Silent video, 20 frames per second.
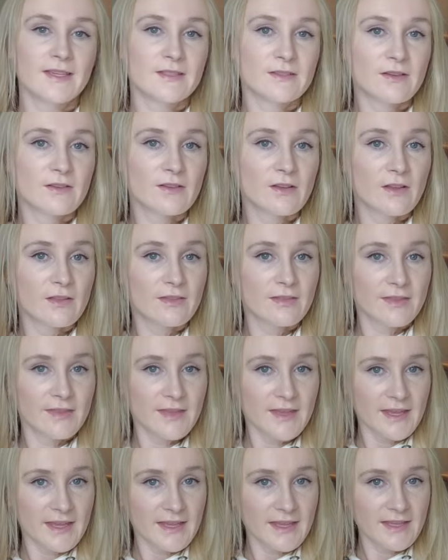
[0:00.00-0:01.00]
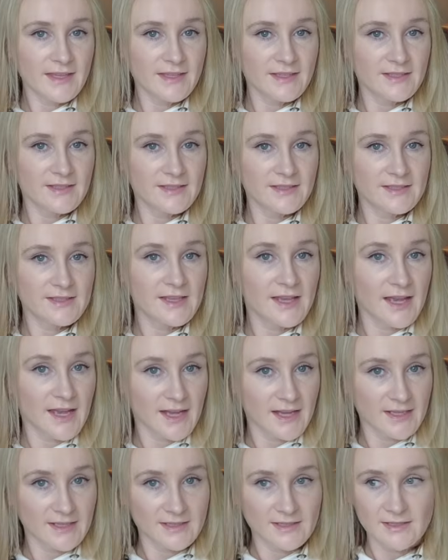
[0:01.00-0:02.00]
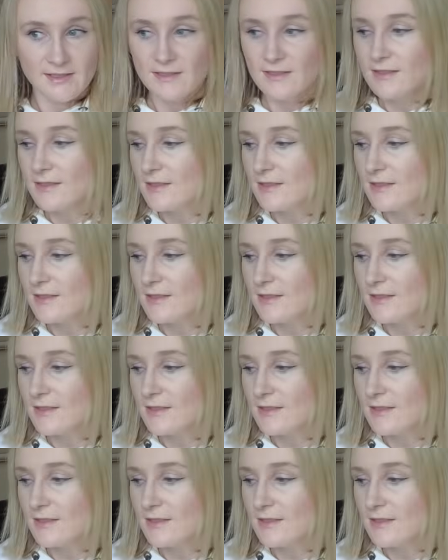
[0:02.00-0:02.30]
so I've got this and